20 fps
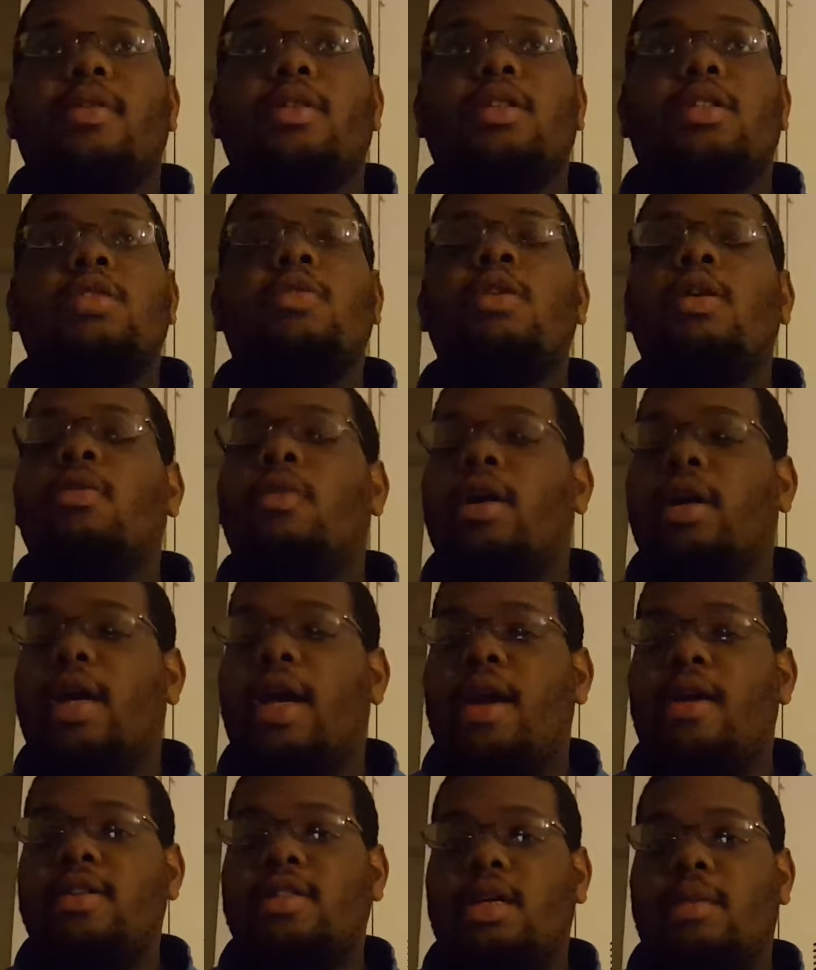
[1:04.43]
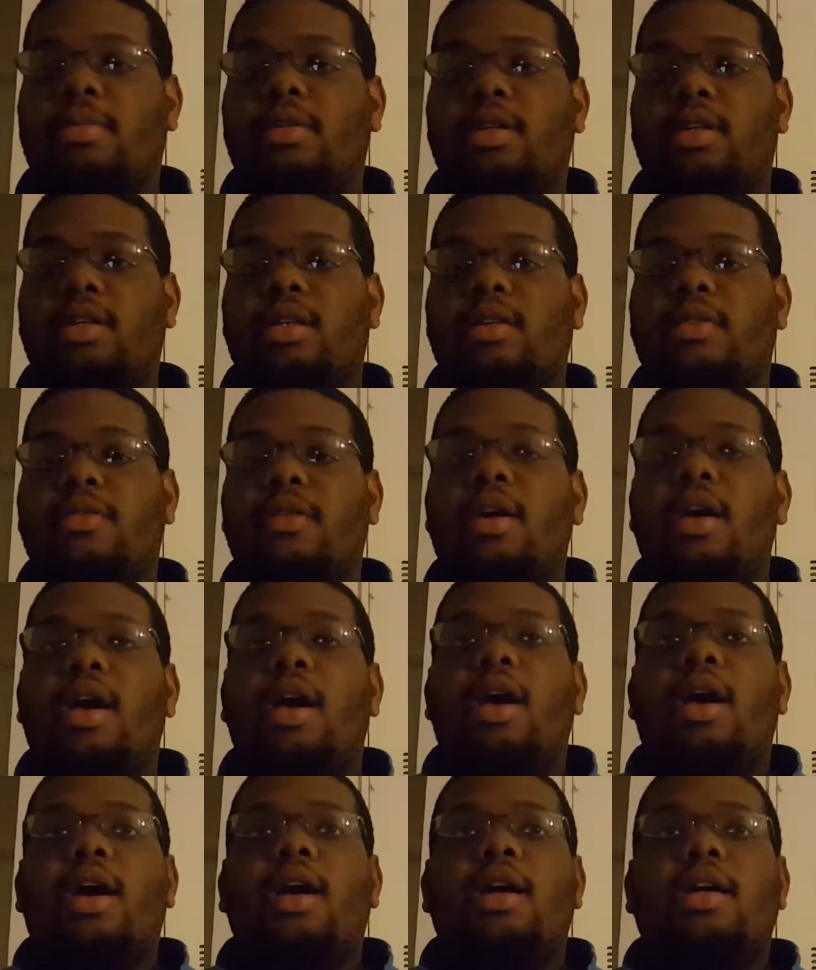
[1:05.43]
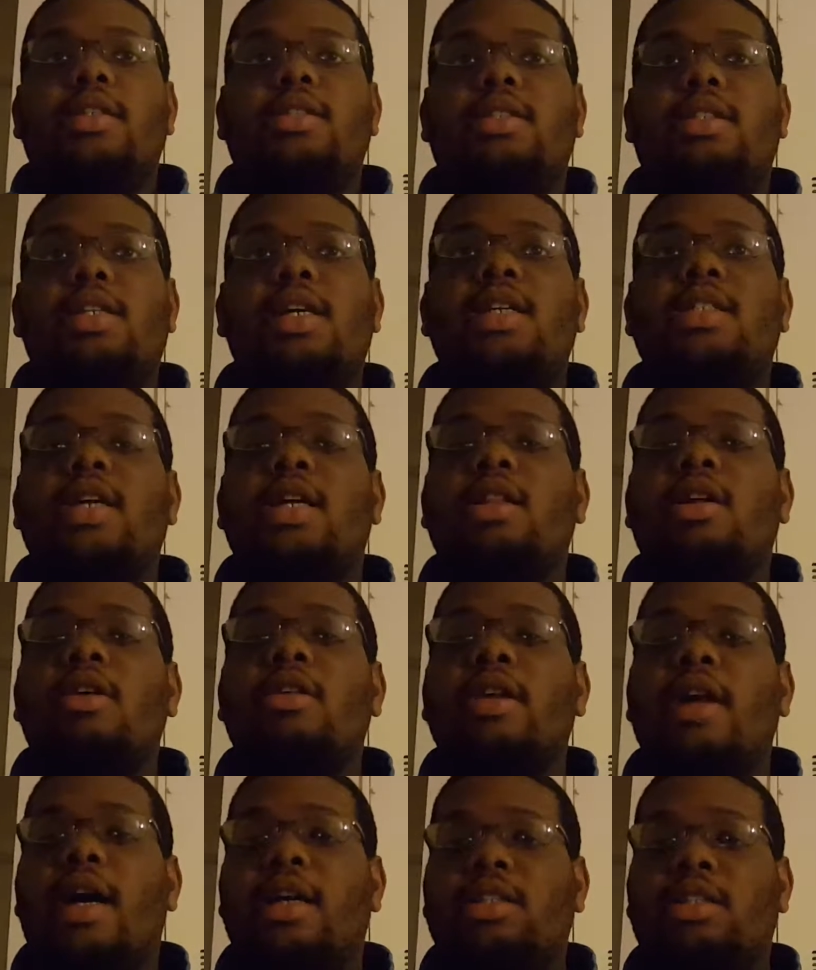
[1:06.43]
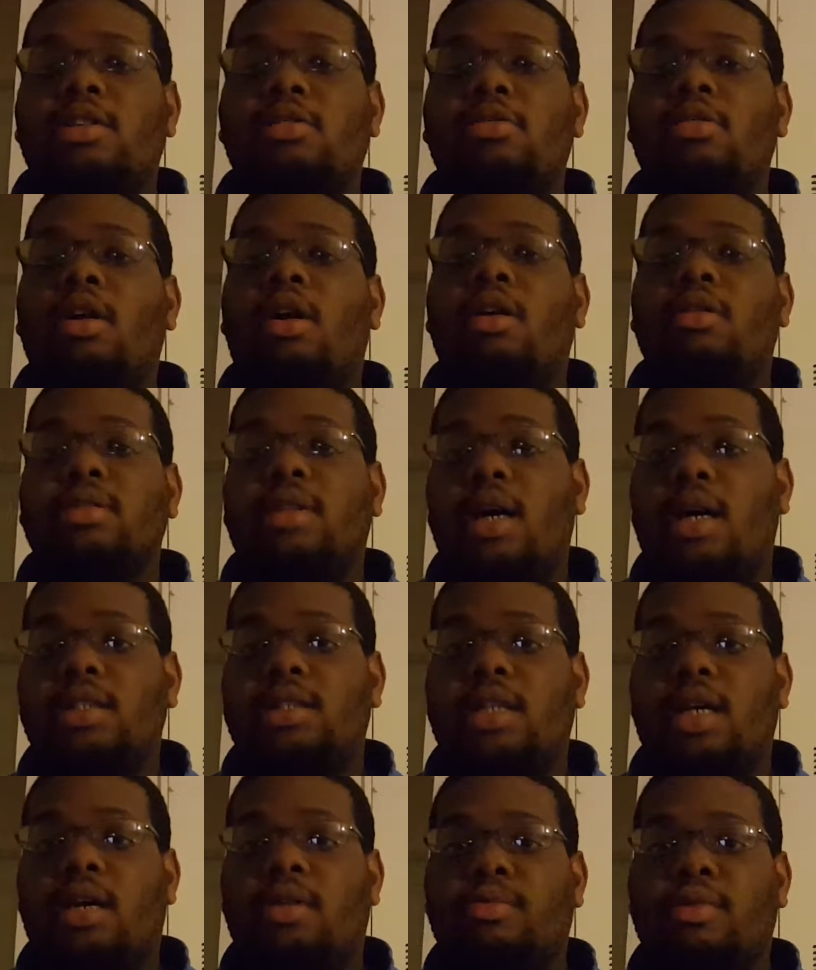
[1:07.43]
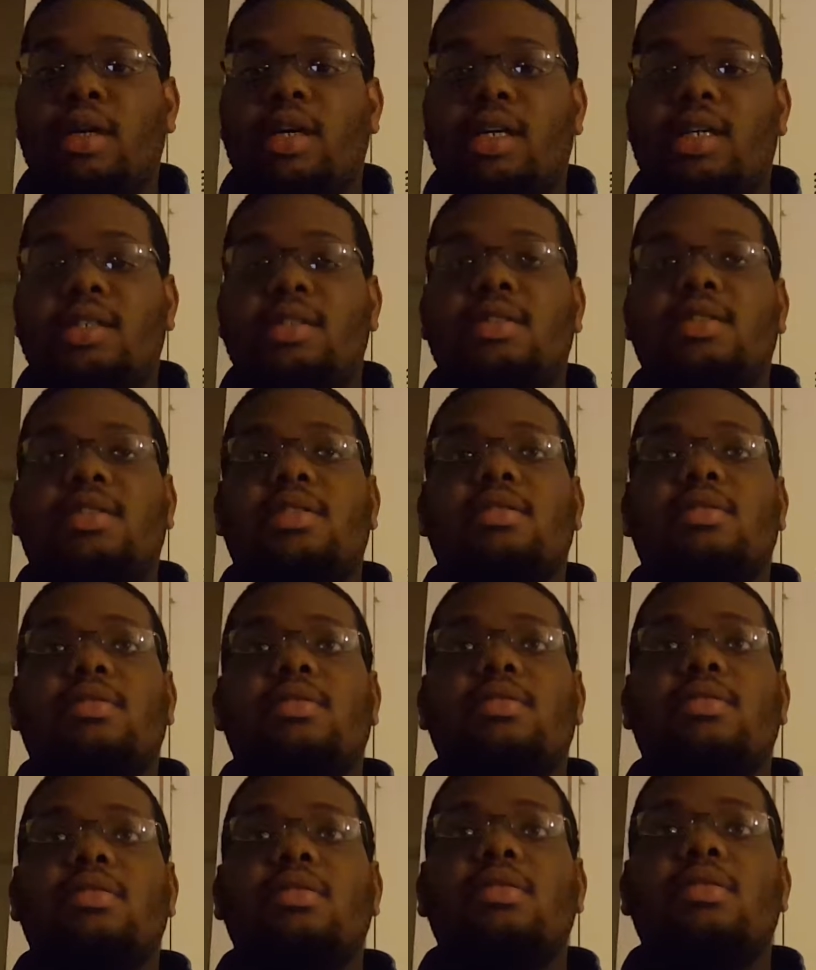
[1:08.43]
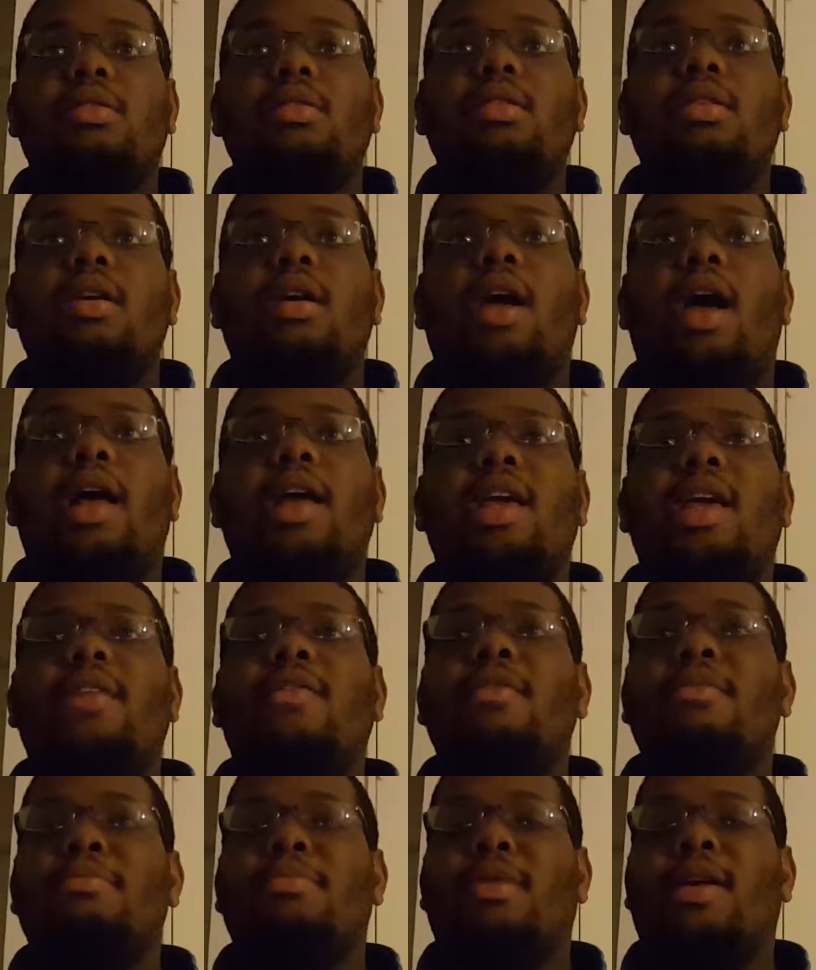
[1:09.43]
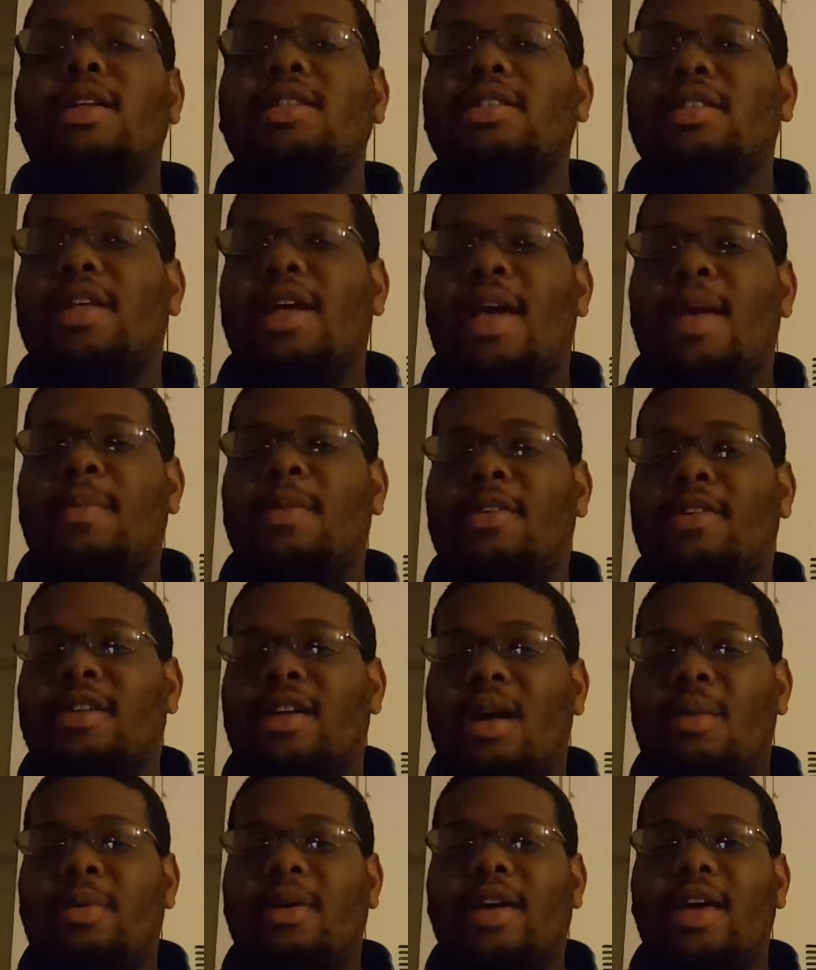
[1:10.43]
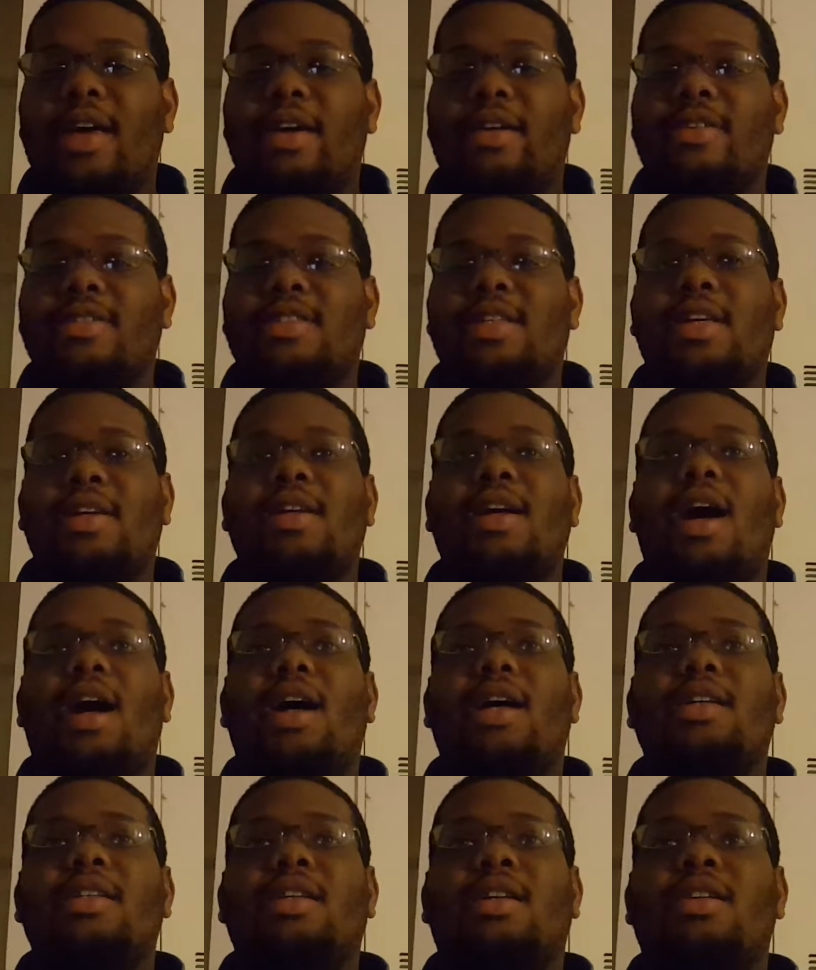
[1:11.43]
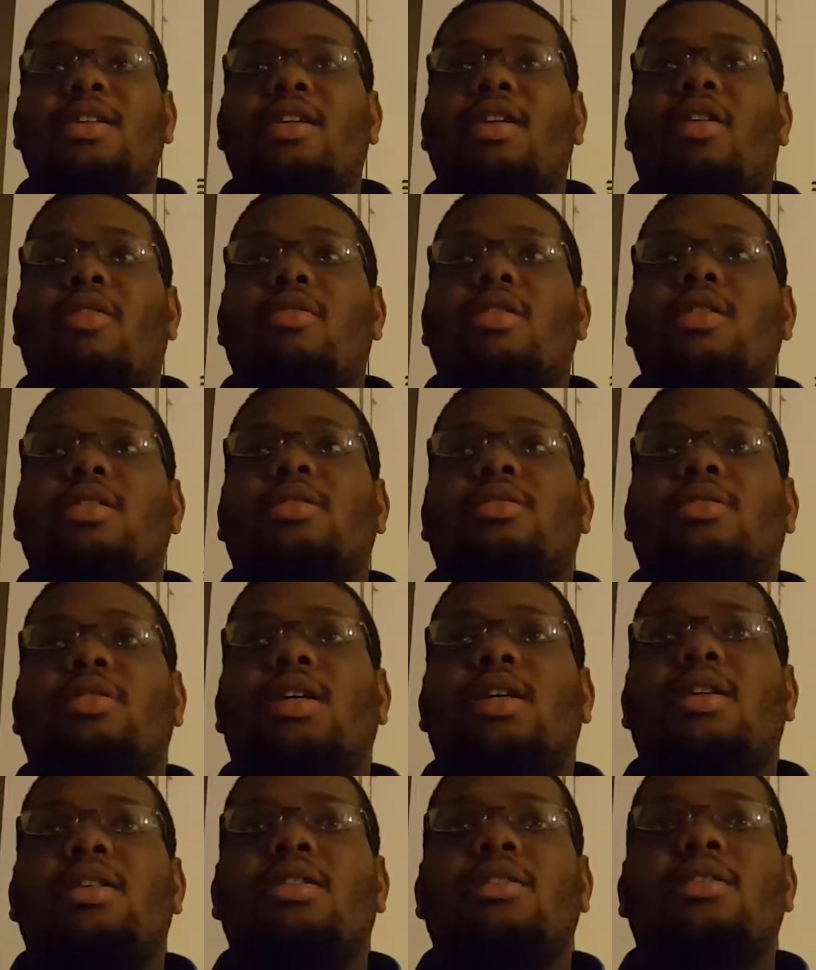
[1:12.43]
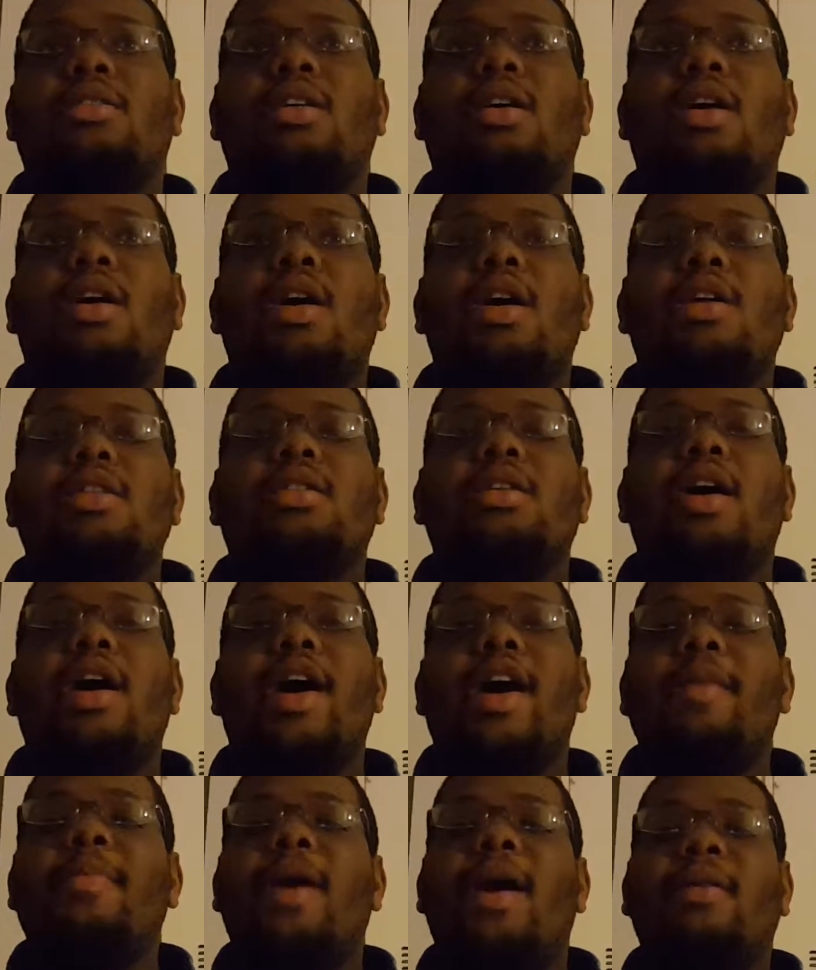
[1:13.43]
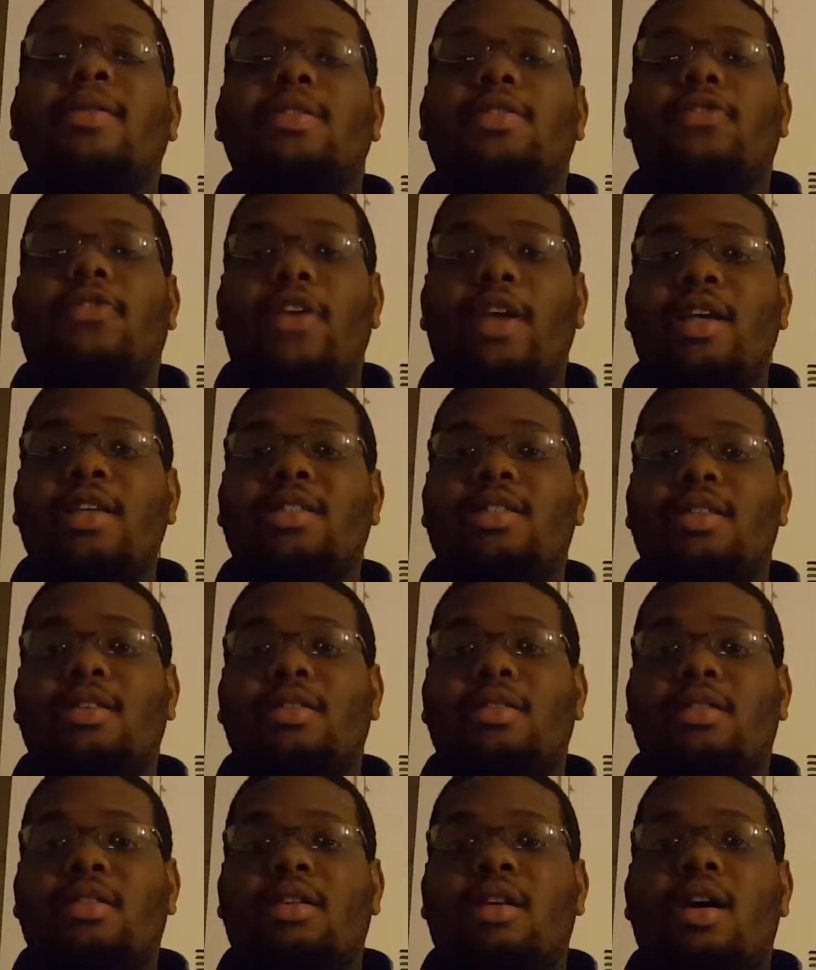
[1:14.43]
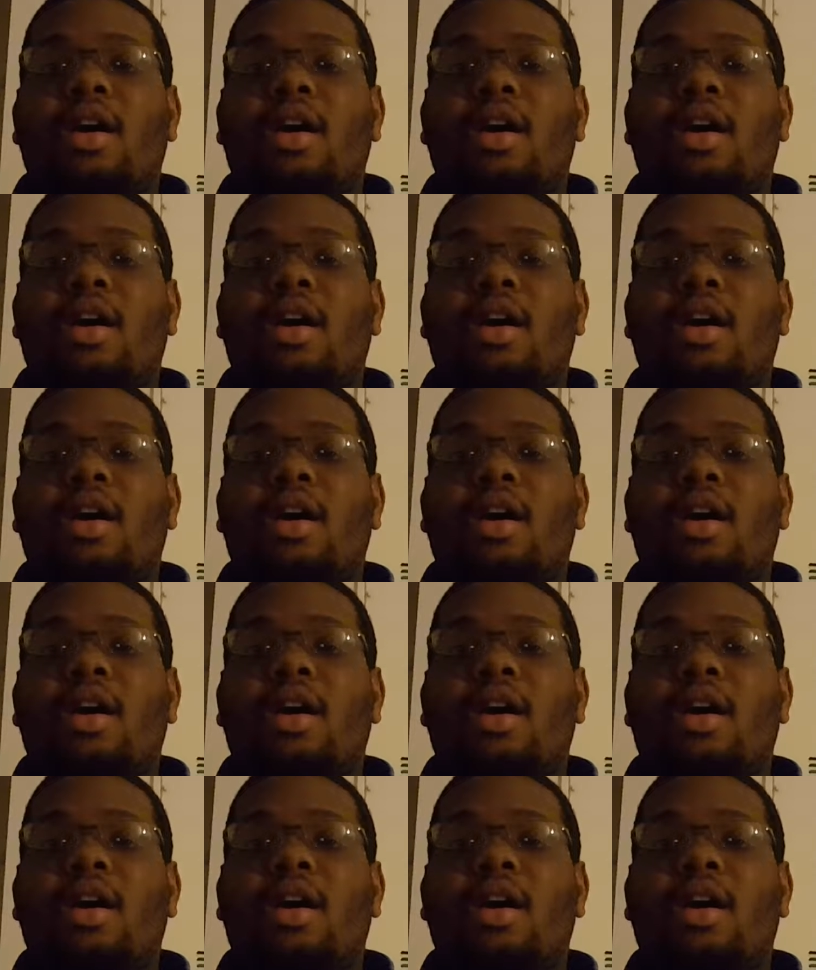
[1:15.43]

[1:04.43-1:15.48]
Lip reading: 21 carries, I believe. TJ Logan had two long touchdown runs. Even Brunson came in on a couple carries and he got good yardage on those. So everybody was feasting.